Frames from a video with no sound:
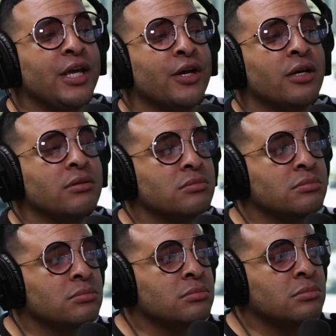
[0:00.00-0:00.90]
here
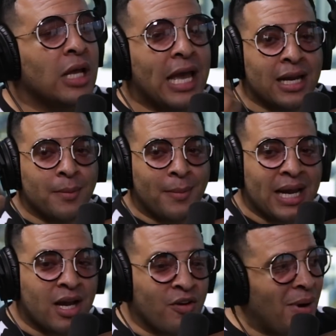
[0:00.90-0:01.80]
and a
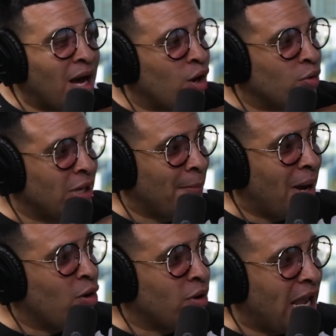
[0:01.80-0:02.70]
mic of my own and
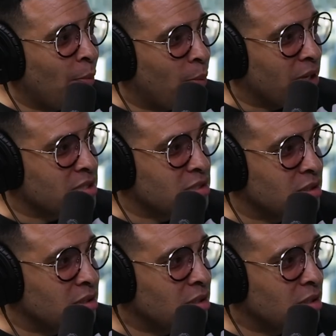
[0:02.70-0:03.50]
my own camera person.